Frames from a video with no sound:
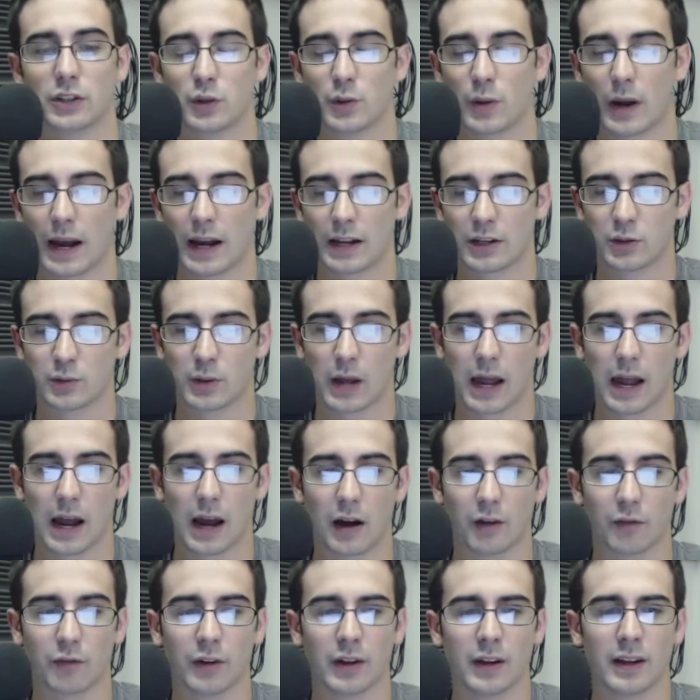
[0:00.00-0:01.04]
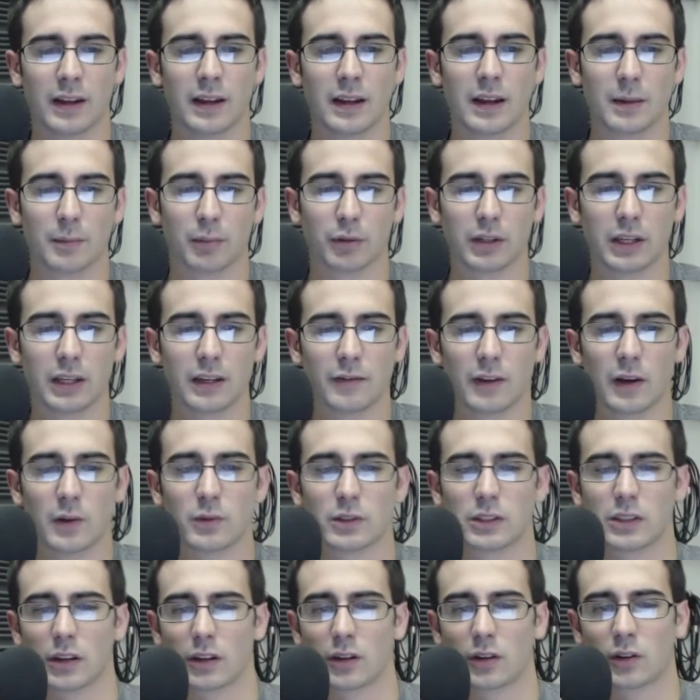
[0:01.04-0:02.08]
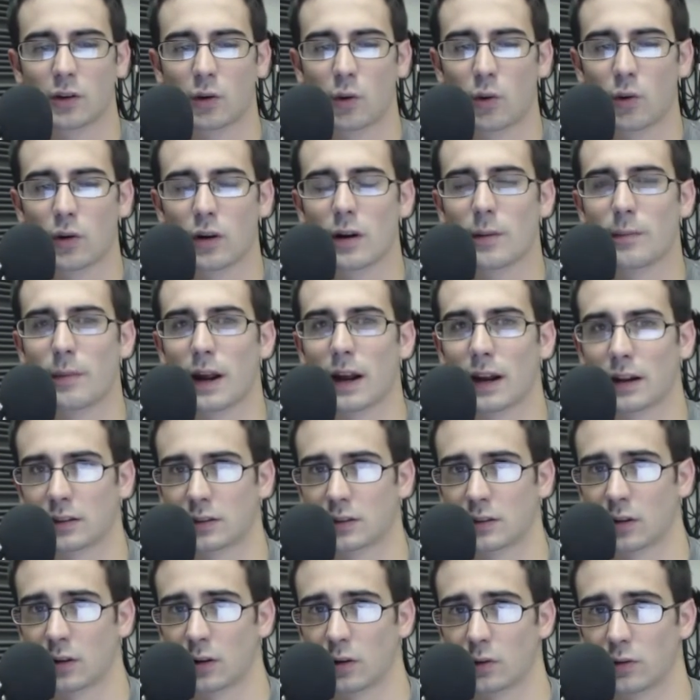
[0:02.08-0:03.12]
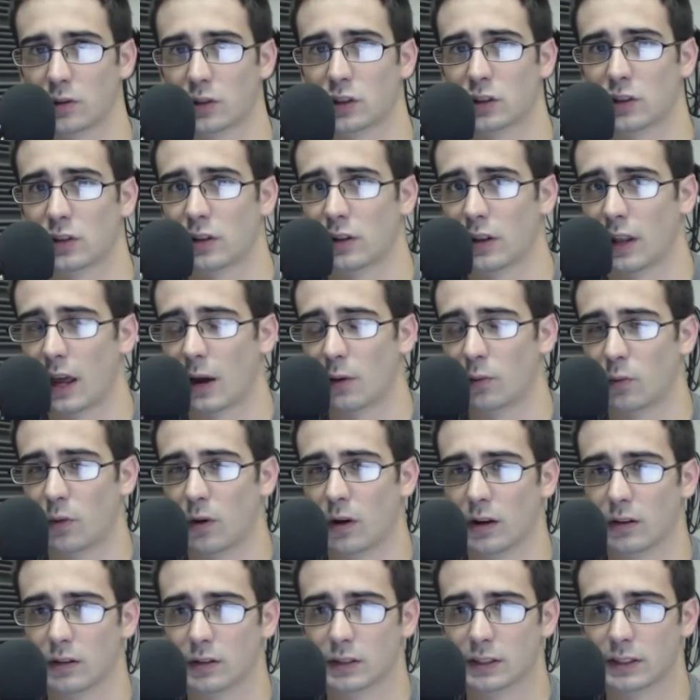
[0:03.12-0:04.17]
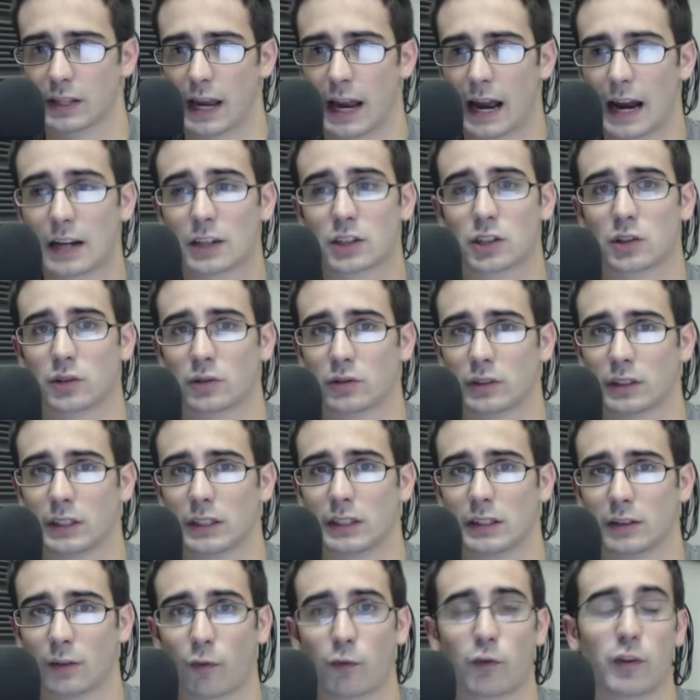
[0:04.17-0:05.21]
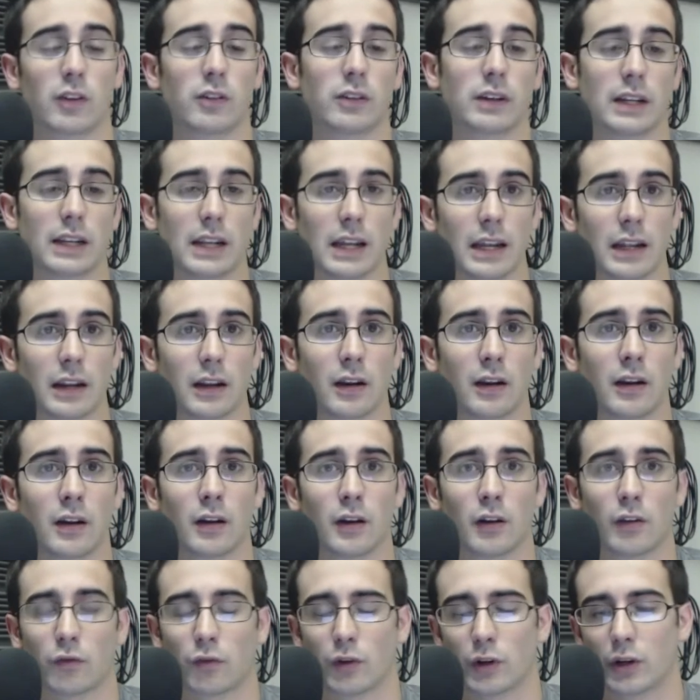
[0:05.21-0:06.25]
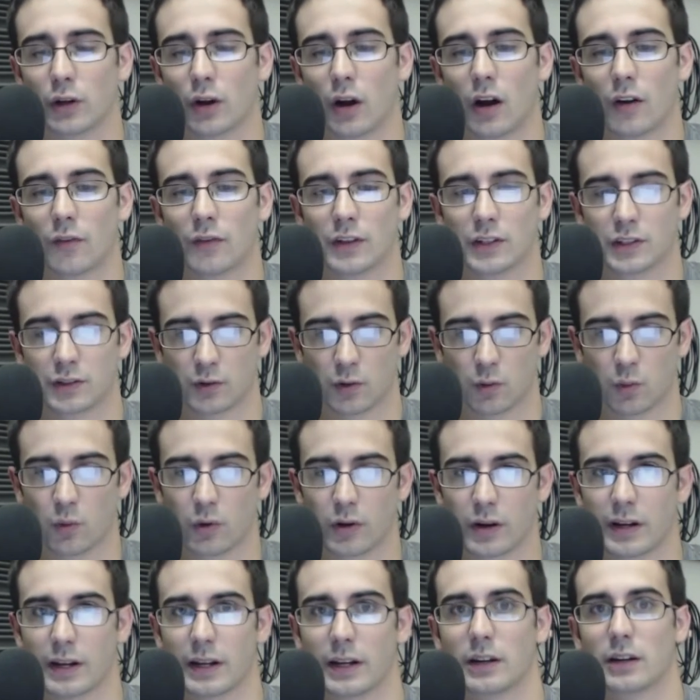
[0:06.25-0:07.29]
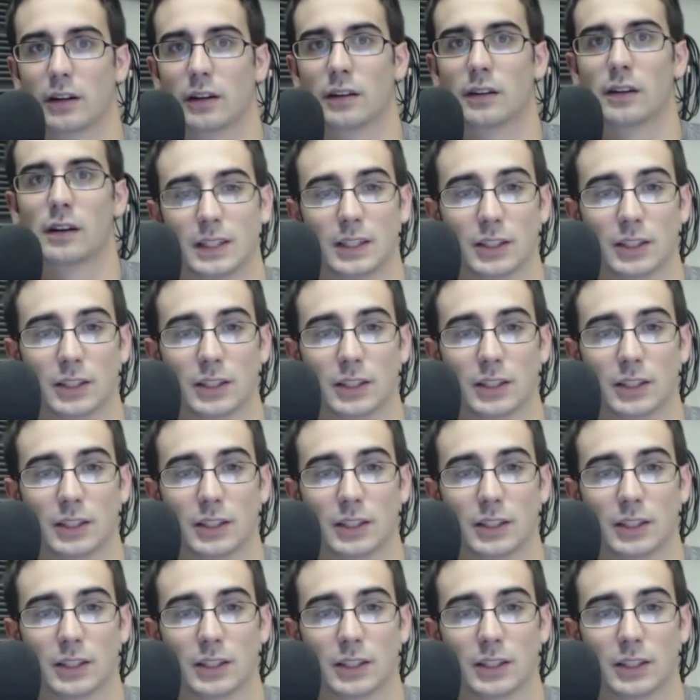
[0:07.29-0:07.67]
You had to have, I believe it was the quarterback's coach that was actually filling in for your offensive coordinator.